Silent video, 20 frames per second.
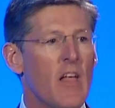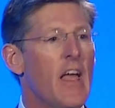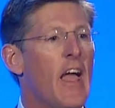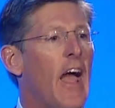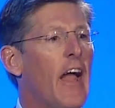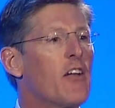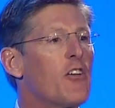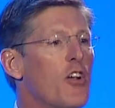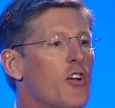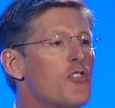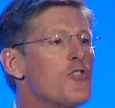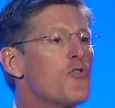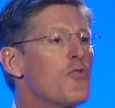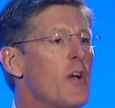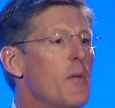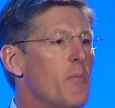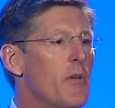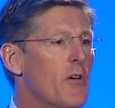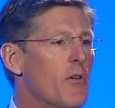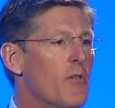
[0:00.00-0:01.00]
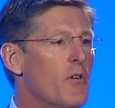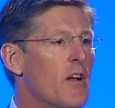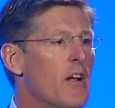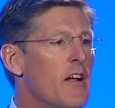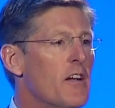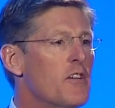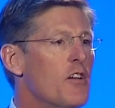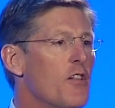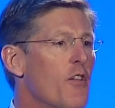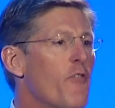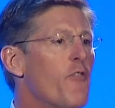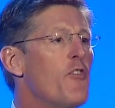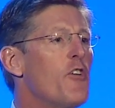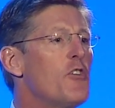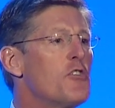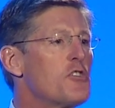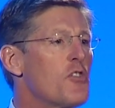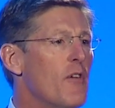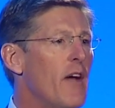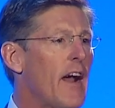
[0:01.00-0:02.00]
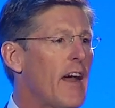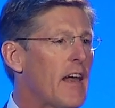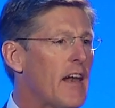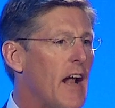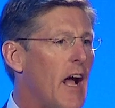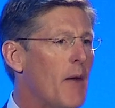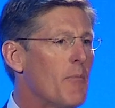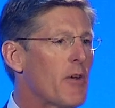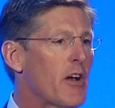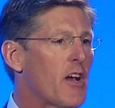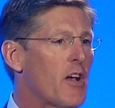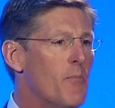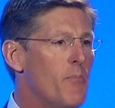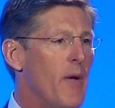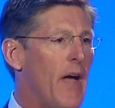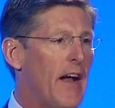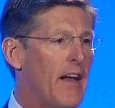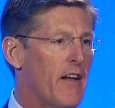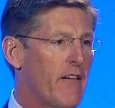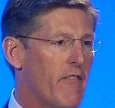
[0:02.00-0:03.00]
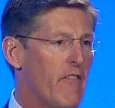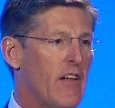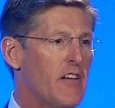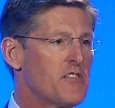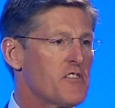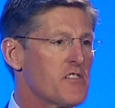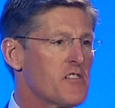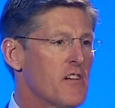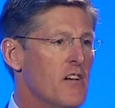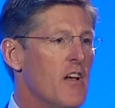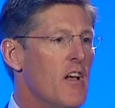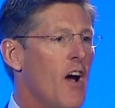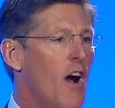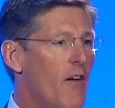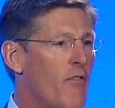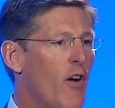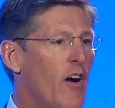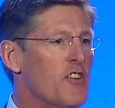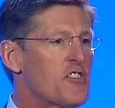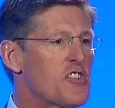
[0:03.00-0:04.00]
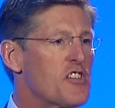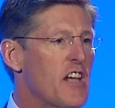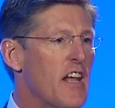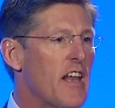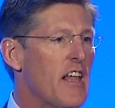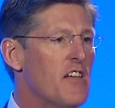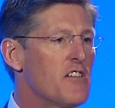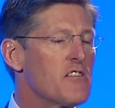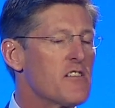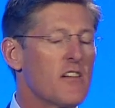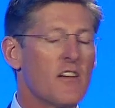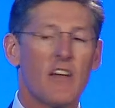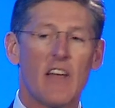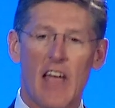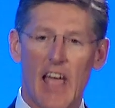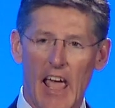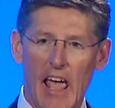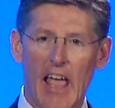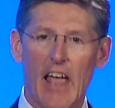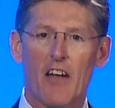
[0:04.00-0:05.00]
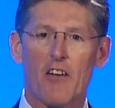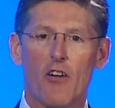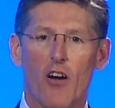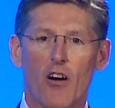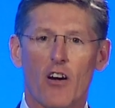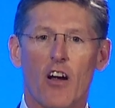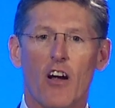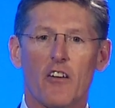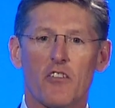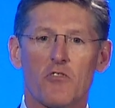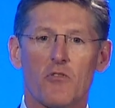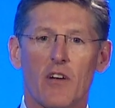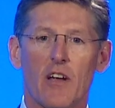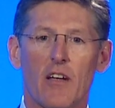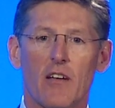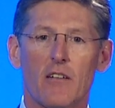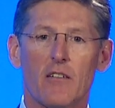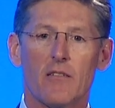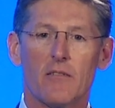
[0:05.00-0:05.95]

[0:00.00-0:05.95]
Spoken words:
and contribute to the future economic competitiveness of our cities and our country.